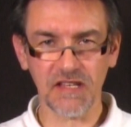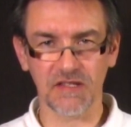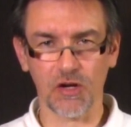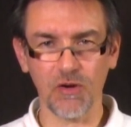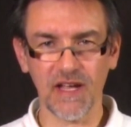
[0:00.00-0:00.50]

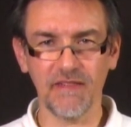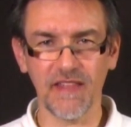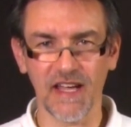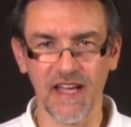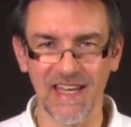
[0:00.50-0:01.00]
so in
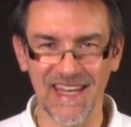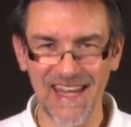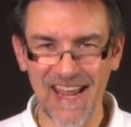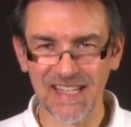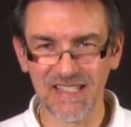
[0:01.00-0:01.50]
the
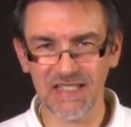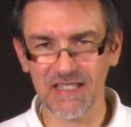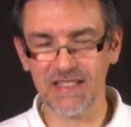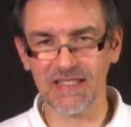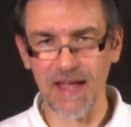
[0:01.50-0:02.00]
next
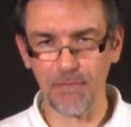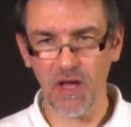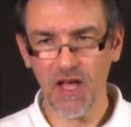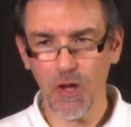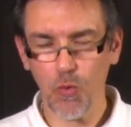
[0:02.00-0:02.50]

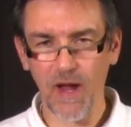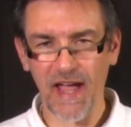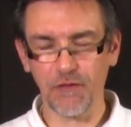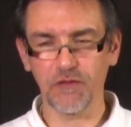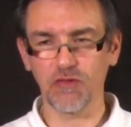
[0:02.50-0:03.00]
step we
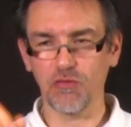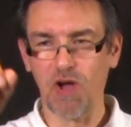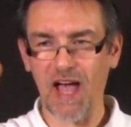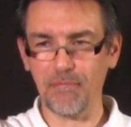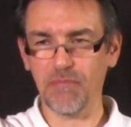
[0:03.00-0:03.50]
have
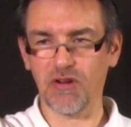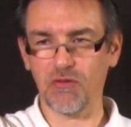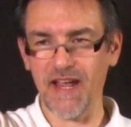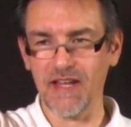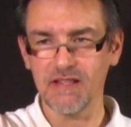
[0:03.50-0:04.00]
to
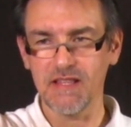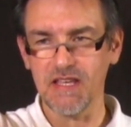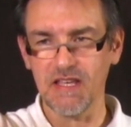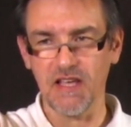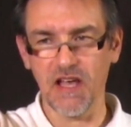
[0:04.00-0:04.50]
upgrade
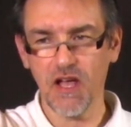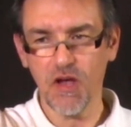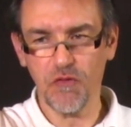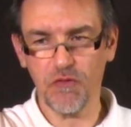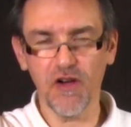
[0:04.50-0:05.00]
the
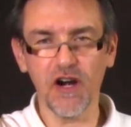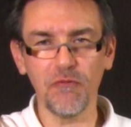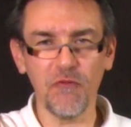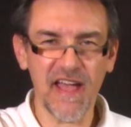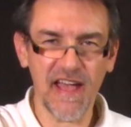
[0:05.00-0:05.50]

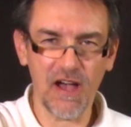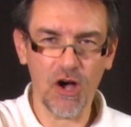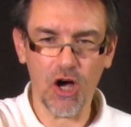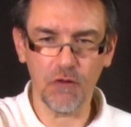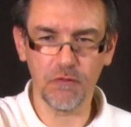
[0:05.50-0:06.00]
firmware
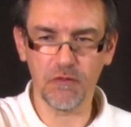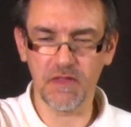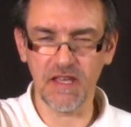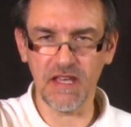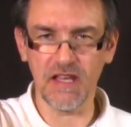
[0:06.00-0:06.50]
of
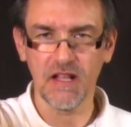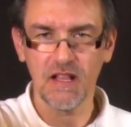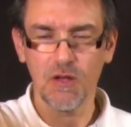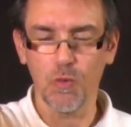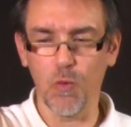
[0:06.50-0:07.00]
the
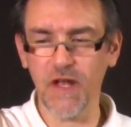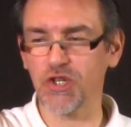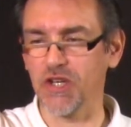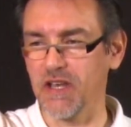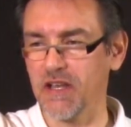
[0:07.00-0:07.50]

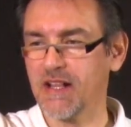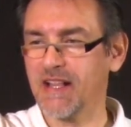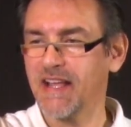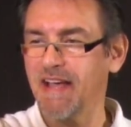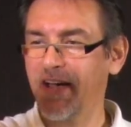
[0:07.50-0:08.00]
vision.
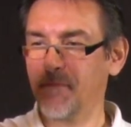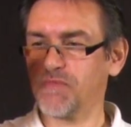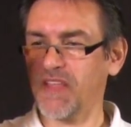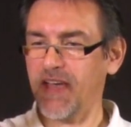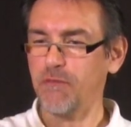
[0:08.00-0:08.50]

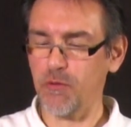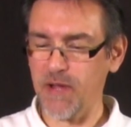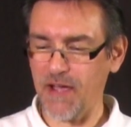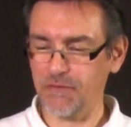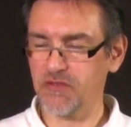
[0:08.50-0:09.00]
Therefore
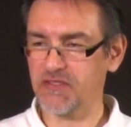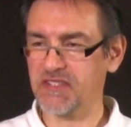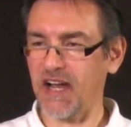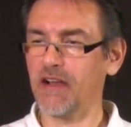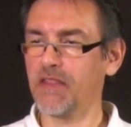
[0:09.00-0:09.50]
we have to
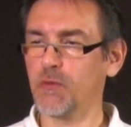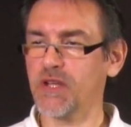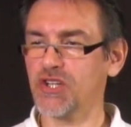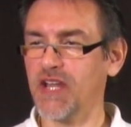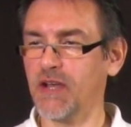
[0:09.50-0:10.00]
start the
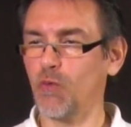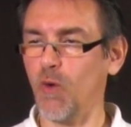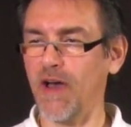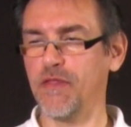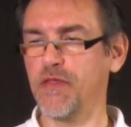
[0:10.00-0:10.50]
vision, and
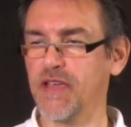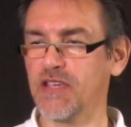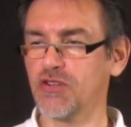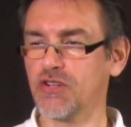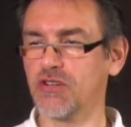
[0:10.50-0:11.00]
one
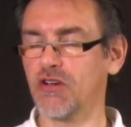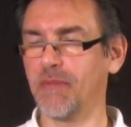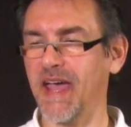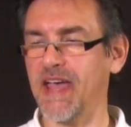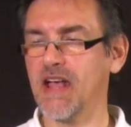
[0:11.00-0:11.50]
thing you should
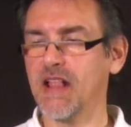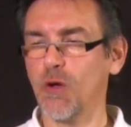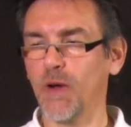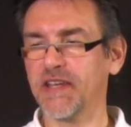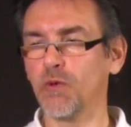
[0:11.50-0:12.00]
obey
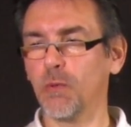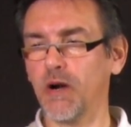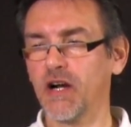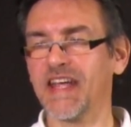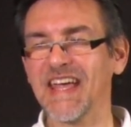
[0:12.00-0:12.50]
when you
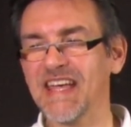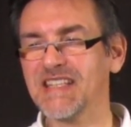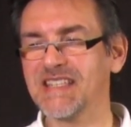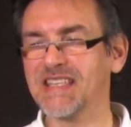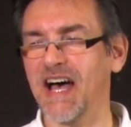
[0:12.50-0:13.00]
work
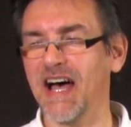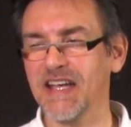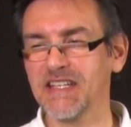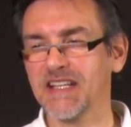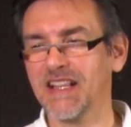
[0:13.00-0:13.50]
inside,